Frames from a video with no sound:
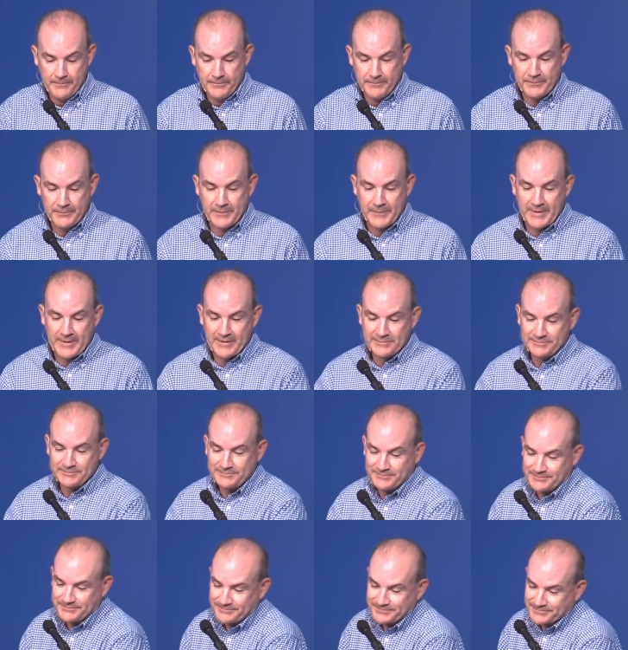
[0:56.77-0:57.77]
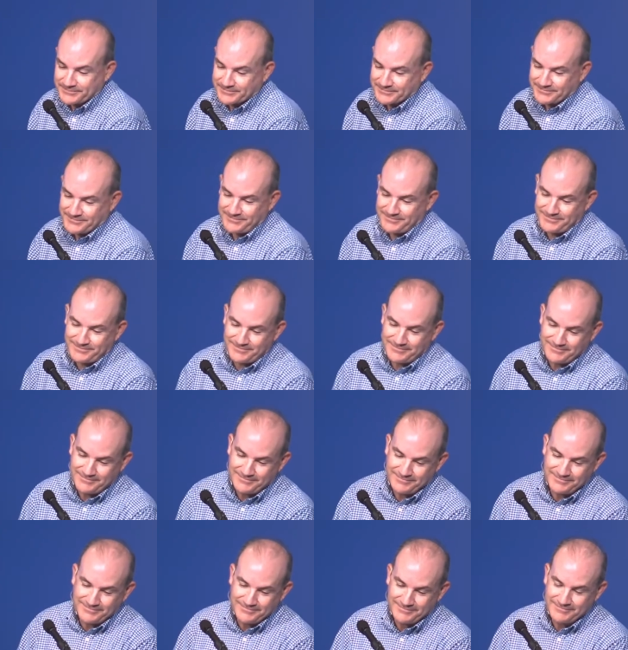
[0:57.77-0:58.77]

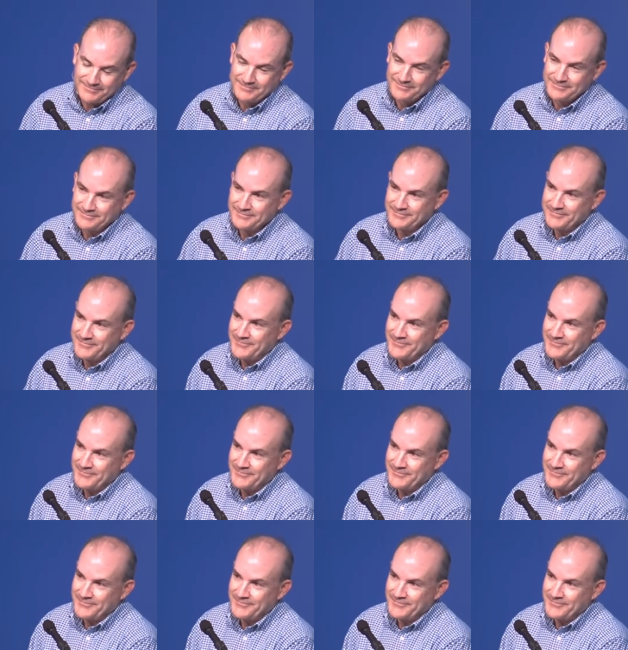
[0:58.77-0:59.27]
[no speech]